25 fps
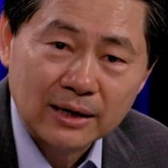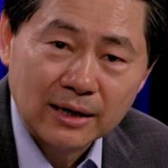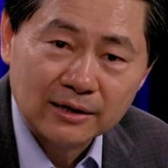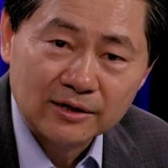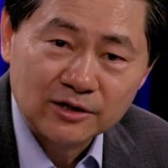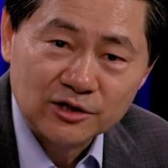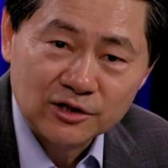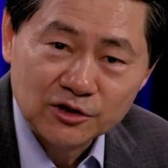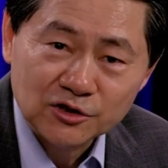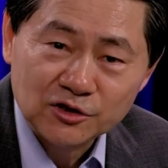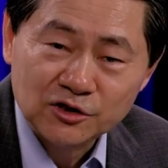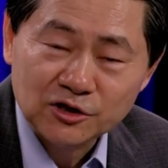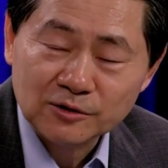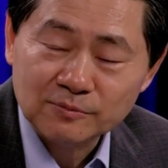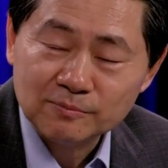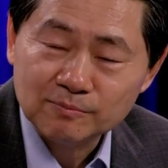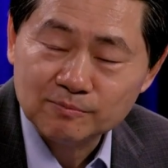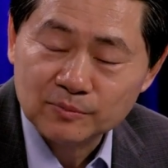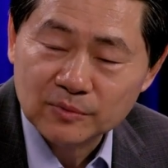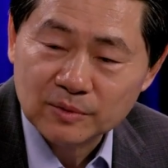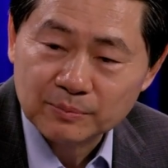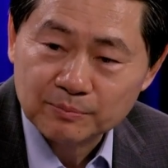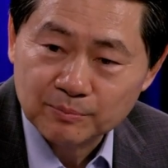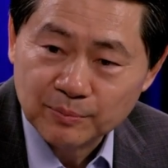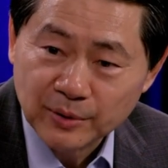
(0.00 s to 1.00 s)
teaching
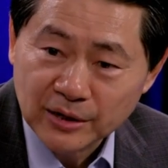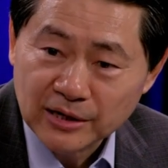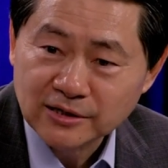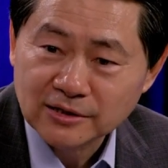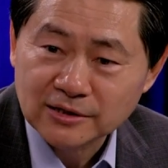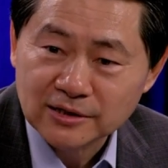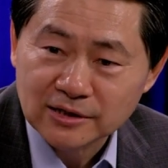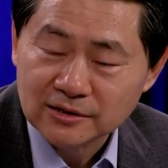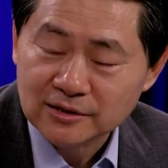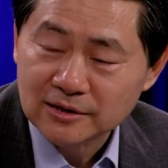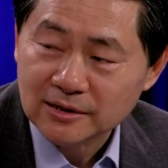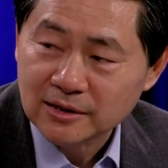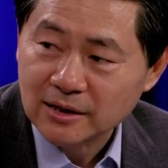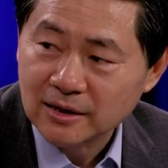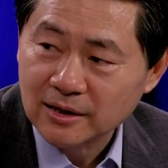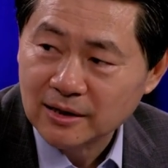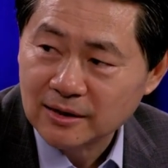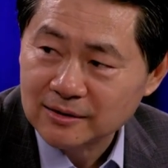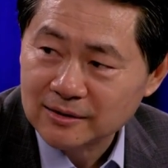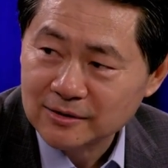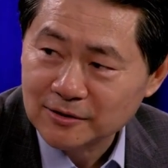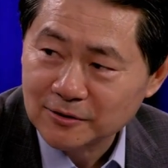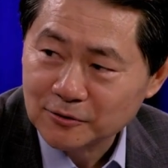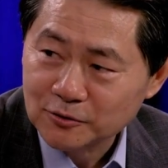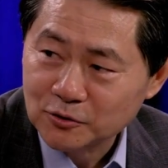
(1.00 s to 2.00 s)
business,
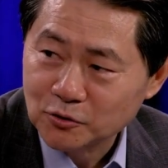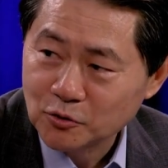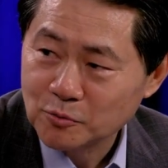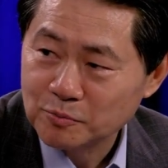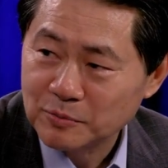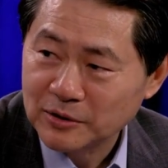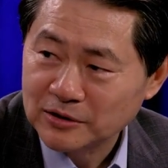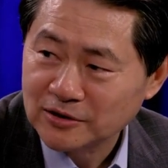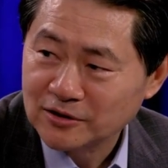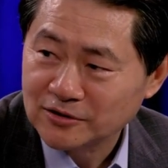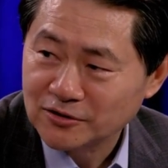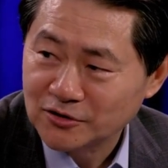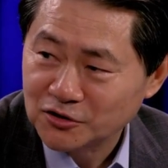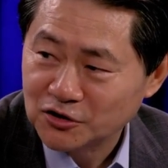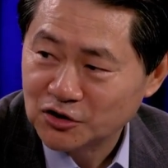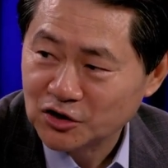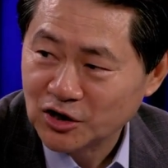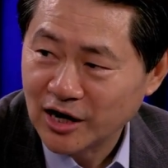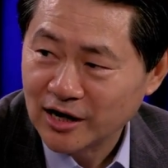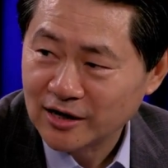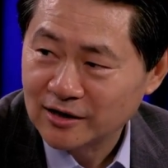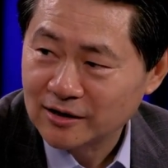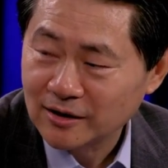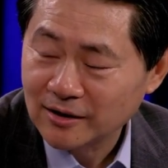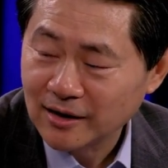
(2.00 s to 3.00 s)
doing business in
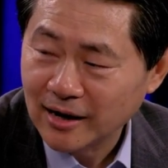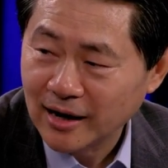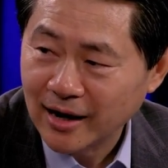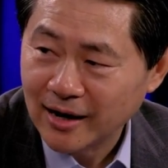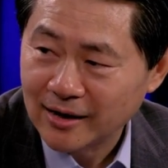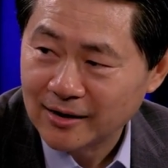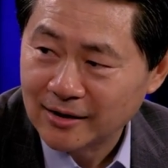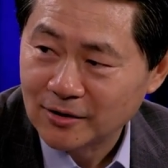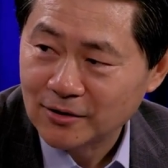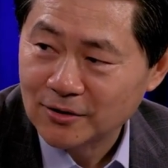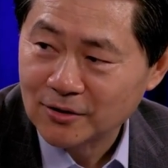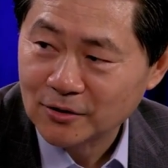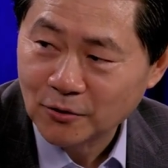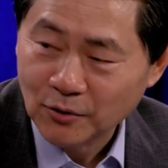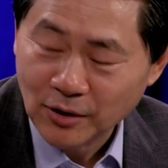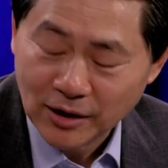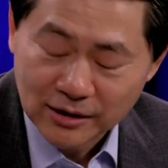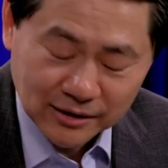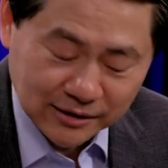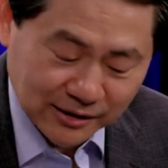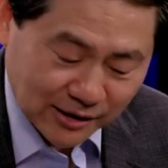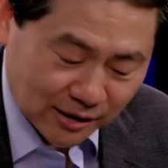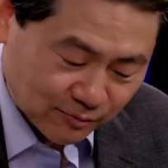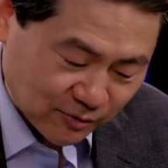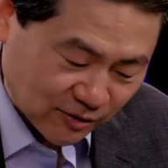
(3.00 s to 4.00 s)
China, and quite a
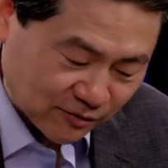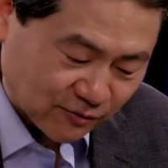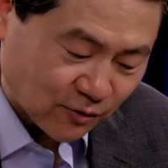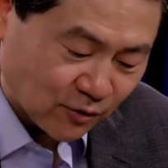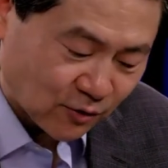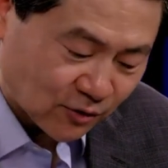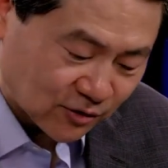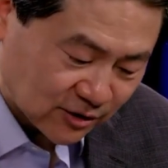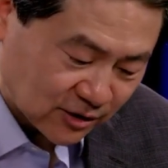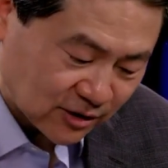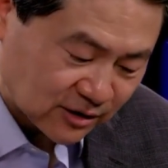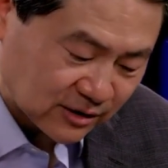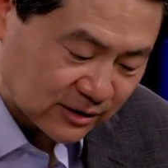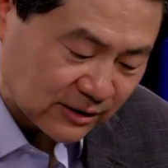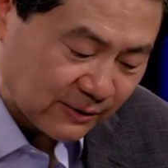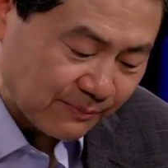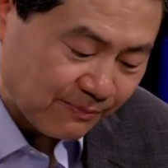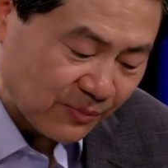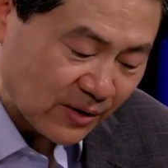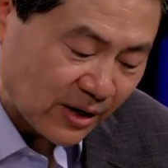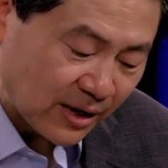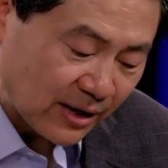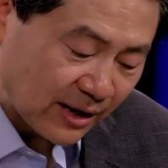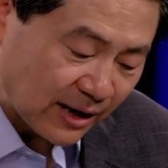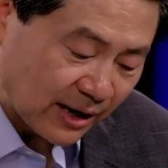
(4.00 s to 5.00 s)
number of courses
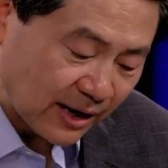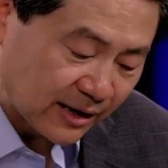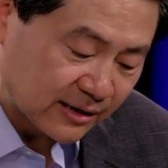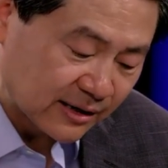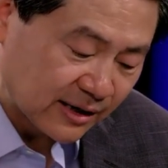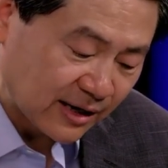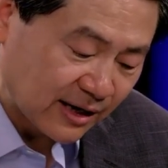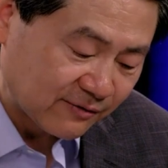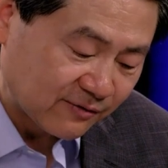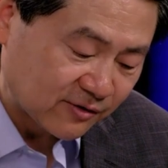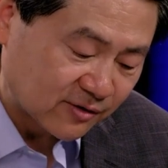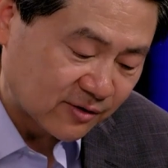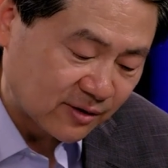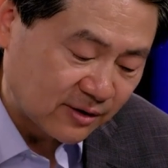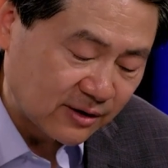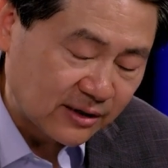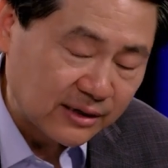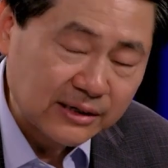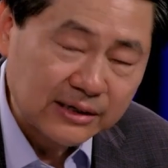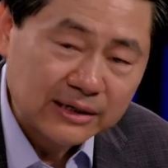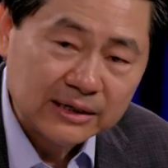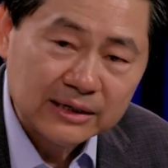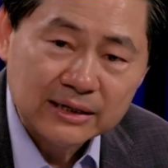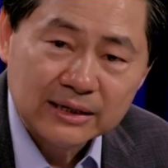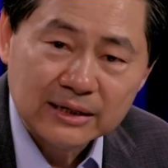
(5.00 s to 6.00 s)
at Harvard
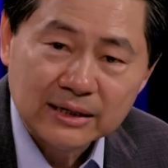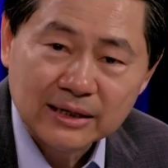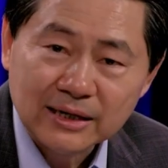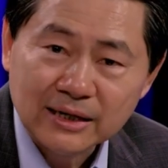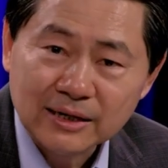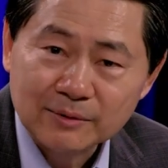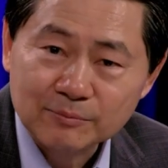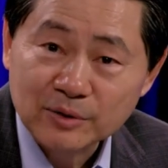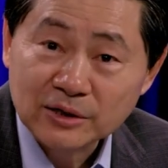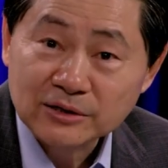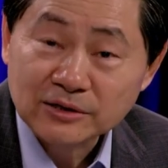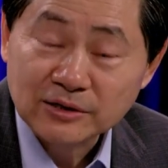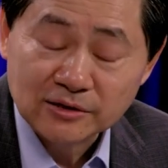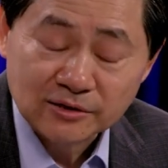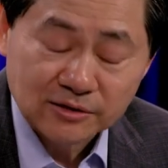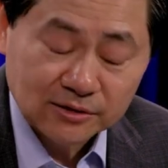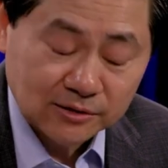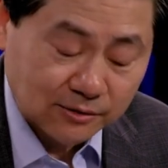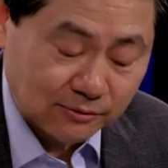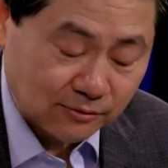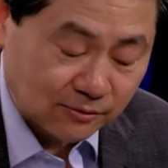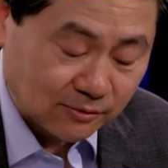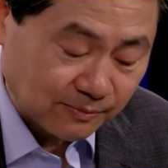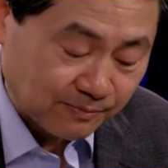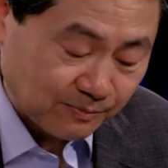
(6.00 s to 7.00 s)
Business
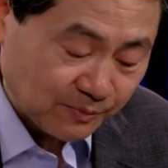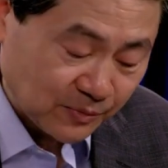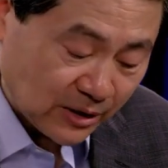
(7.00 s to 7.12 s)
School.